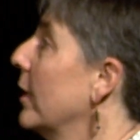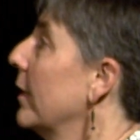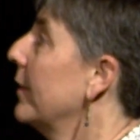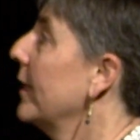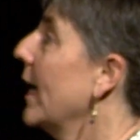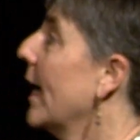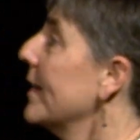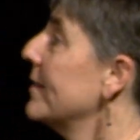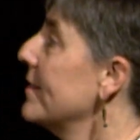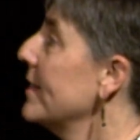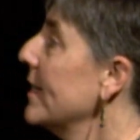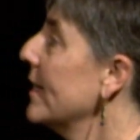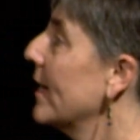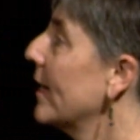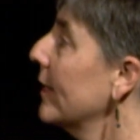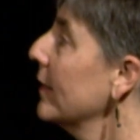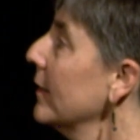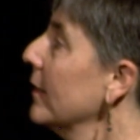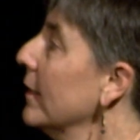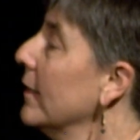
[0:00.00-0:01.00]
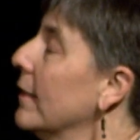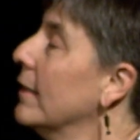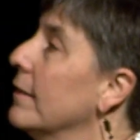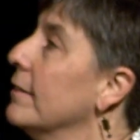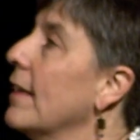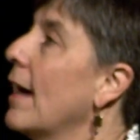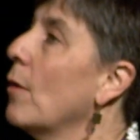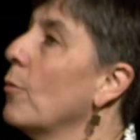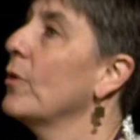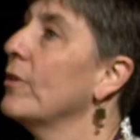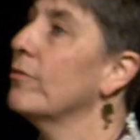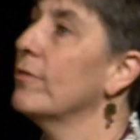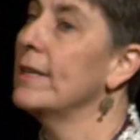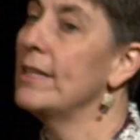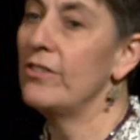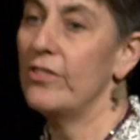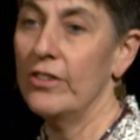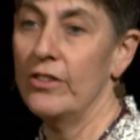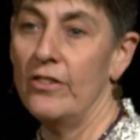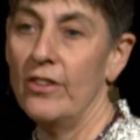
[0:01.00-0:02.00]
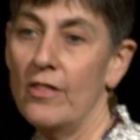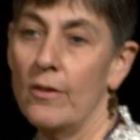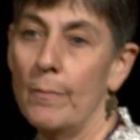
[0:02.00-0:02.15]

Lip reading: the idea that we reach into the